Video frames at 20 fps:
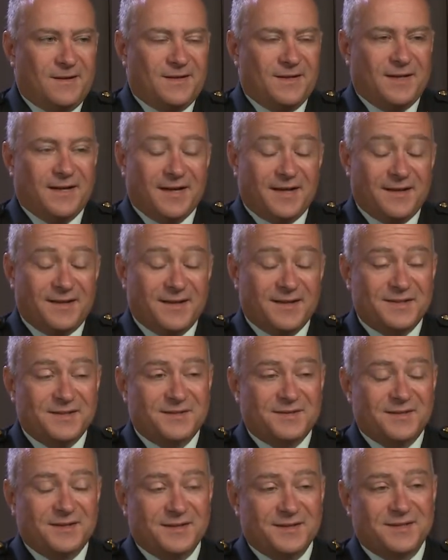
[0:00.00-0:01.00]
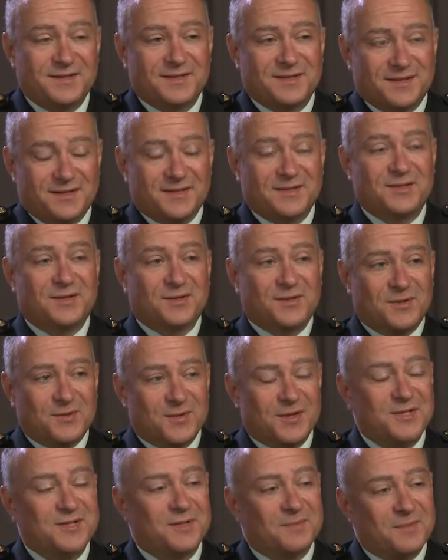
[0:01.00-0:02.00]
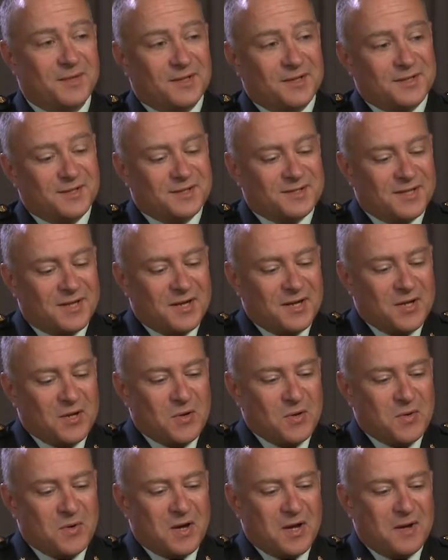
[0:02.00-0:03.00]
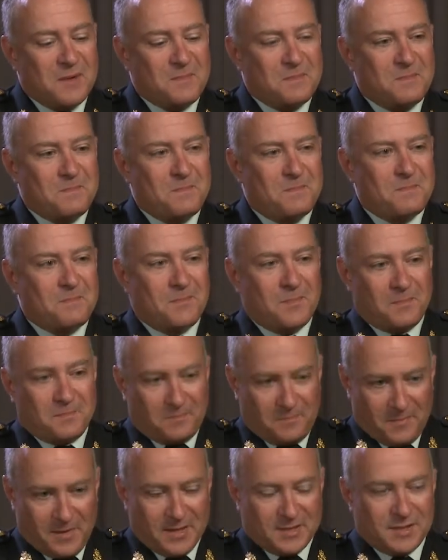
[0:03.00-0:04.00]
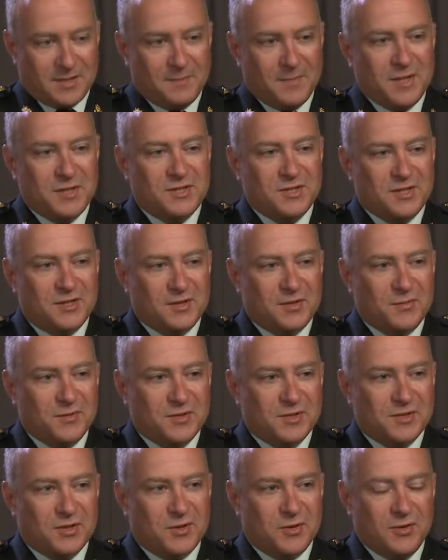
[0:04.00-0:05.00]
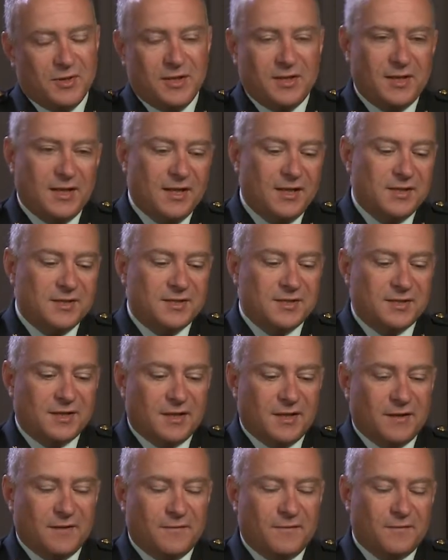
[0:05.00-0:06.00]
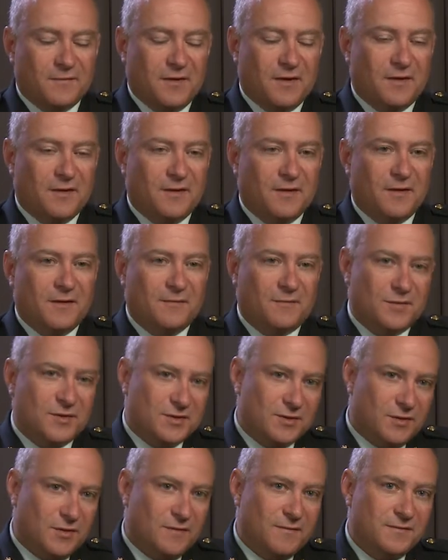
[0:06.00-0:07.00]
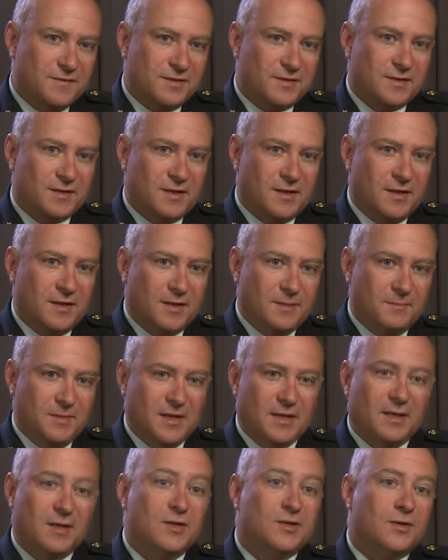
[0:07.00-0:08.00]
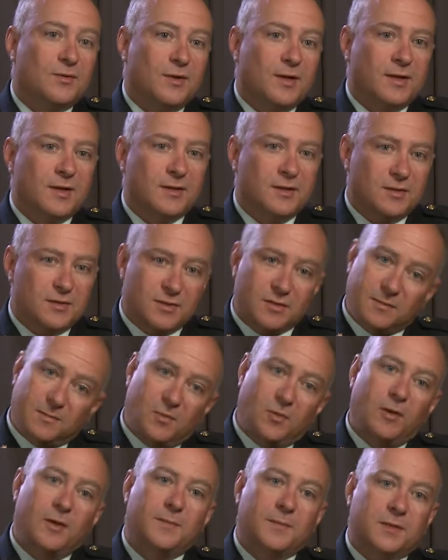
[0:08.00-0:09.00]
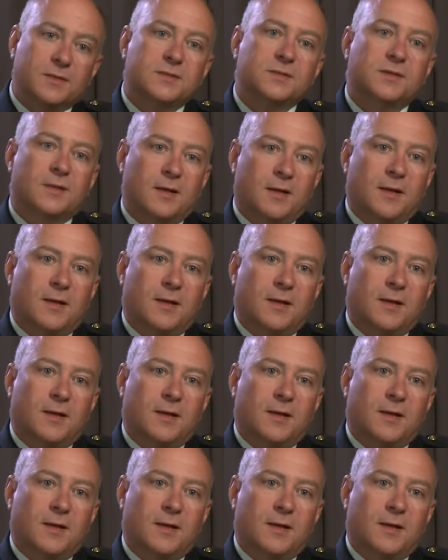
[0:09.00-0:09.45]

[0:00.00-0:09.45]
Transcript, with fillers: Yeah, that's a good question, because, as I mentioned, it was early days of reserves being integrated into deployments,